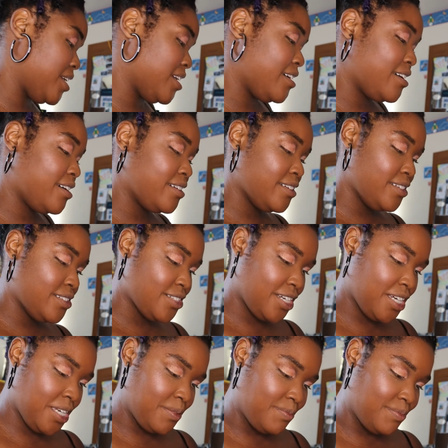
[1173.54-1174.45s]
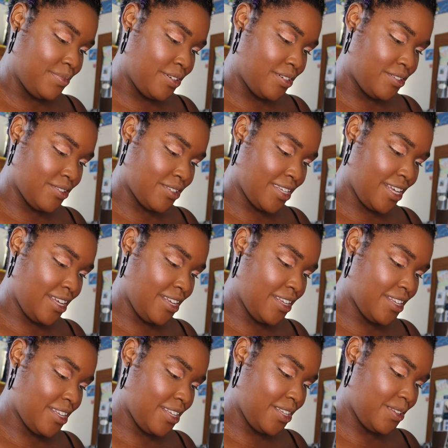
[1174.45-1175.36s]
in college. I'm broke.
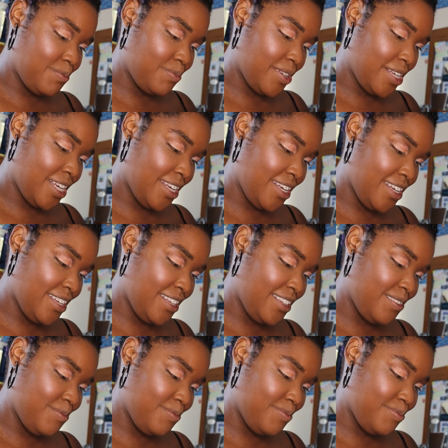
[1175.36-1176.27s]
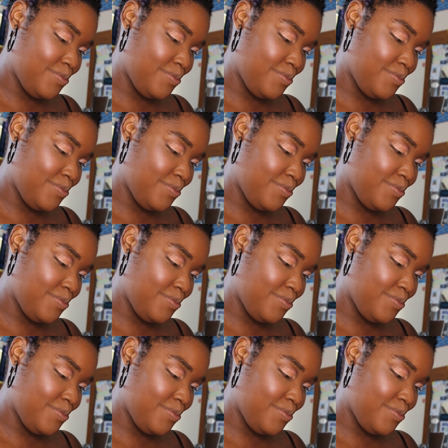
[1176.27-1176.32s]
I get paid